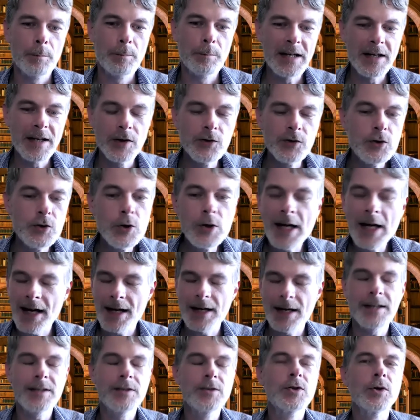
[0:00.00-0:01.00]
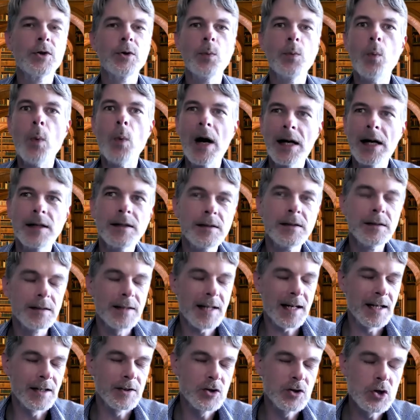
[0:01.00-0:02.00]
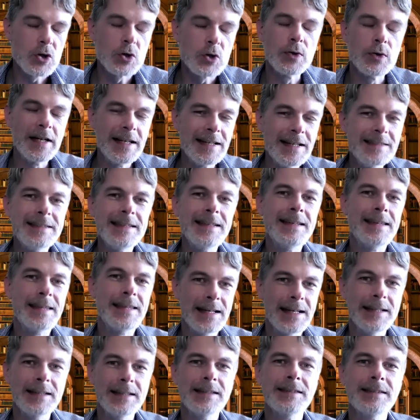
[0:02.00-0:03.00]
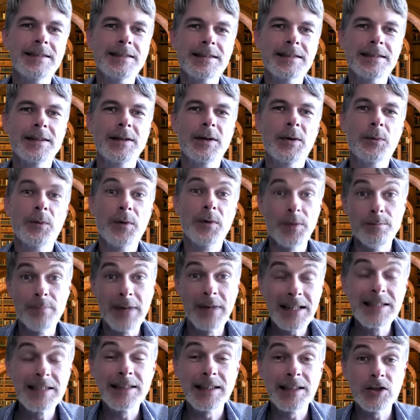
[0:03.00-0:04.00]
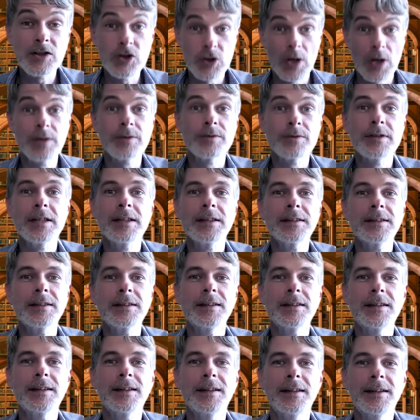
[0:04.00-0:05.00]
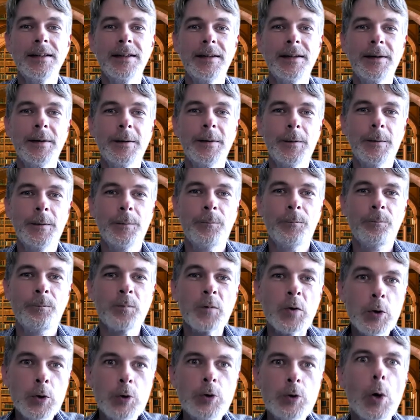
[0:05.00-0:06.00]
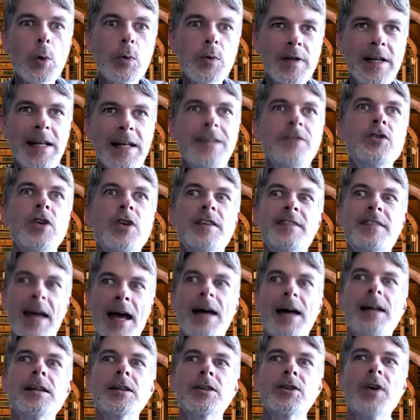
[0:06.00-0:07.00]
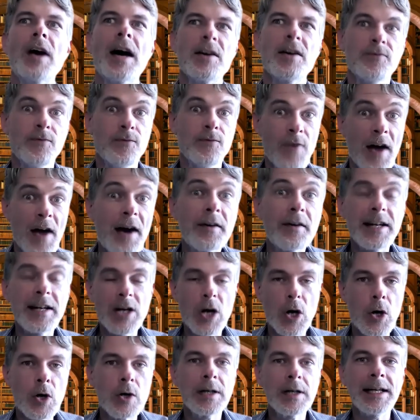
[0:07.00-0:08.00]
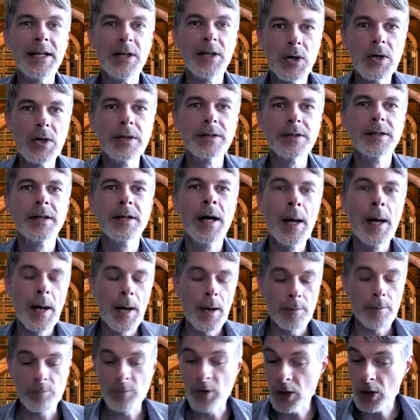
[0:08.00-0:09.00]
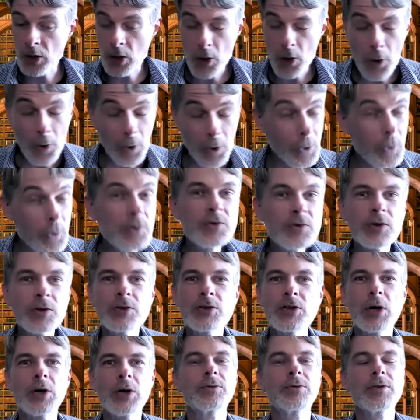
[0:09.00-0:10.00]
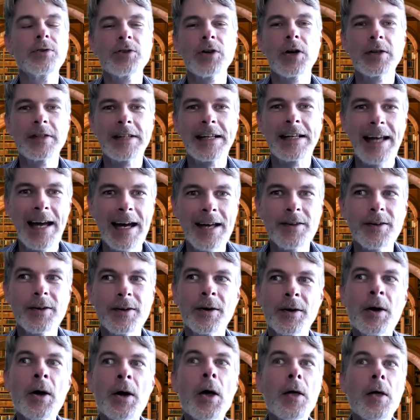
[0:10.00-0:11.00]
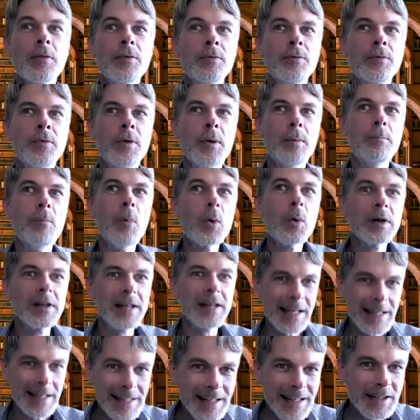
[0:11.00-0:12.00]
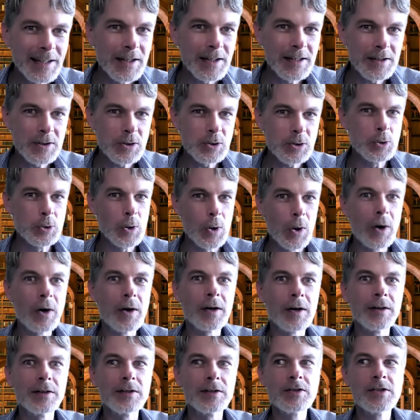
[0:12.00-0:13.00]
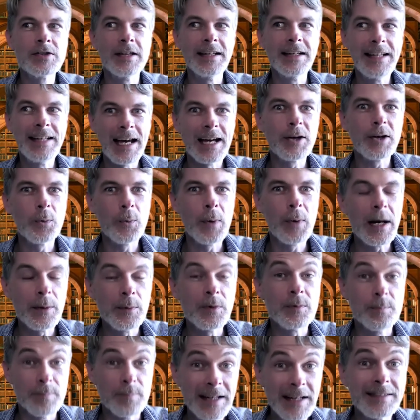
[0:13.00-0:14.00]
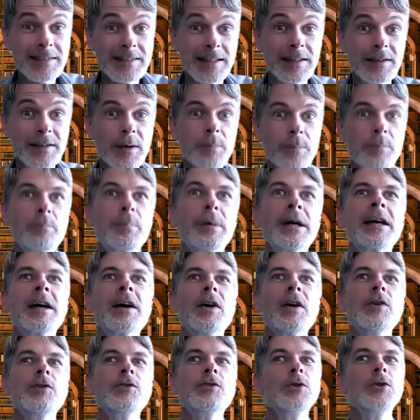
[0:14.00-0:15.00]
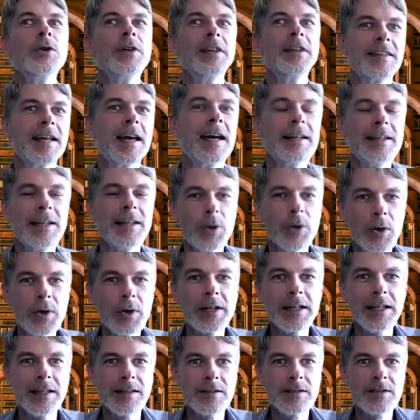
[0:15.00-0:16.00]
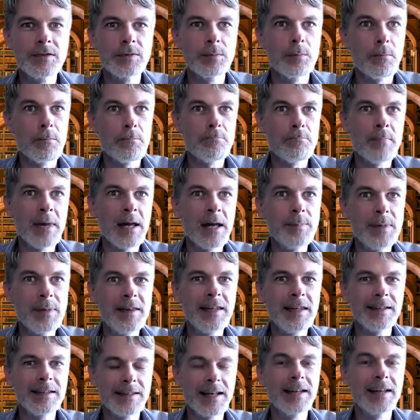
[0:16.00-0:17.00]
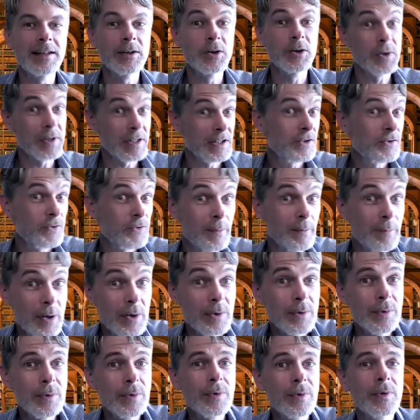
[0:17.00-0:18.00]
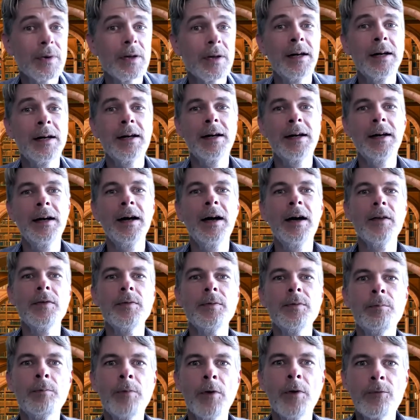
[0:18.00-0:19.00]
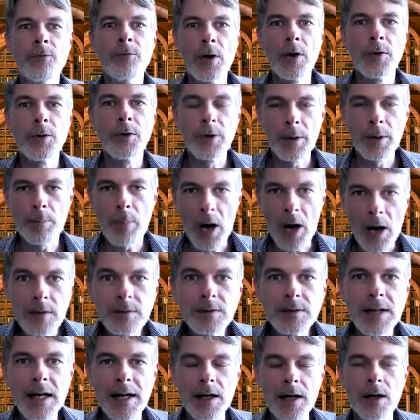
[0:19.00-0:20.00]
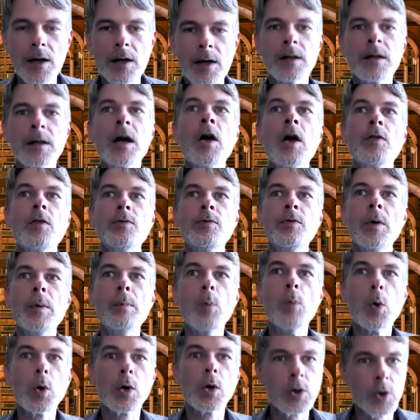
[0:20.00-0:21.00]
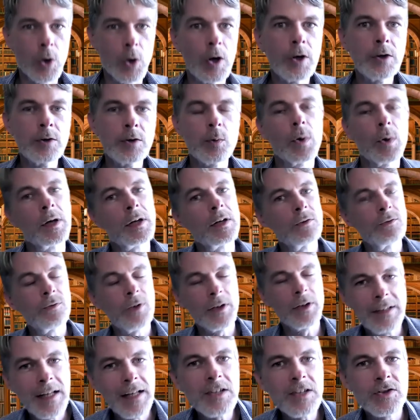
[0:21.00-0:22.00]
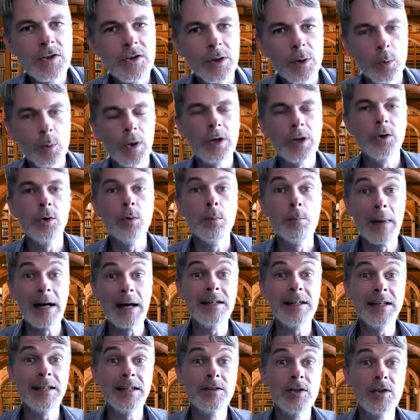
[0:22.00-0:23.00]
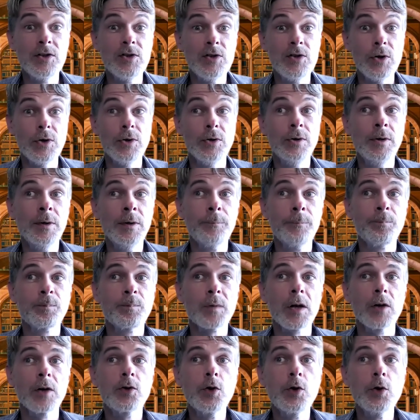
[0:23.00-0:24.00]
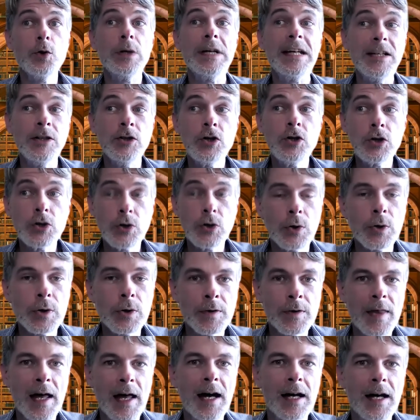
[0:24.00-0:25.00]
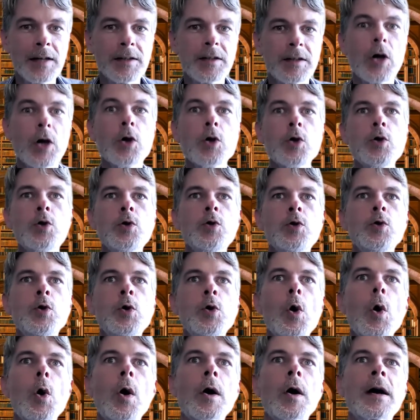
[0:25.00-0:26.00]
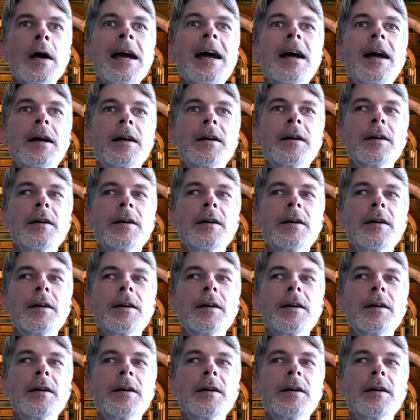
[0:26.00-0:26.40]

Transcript: Because you can do wild and crazy things with mixing genre. You don't need to telegraph very early on. The closer genres are together, the more likely you are to get away with mixing them because your intended audience may be the intended audience for both. The further apart they are, the more groundwork and foundational work you might need to do to ensure that you are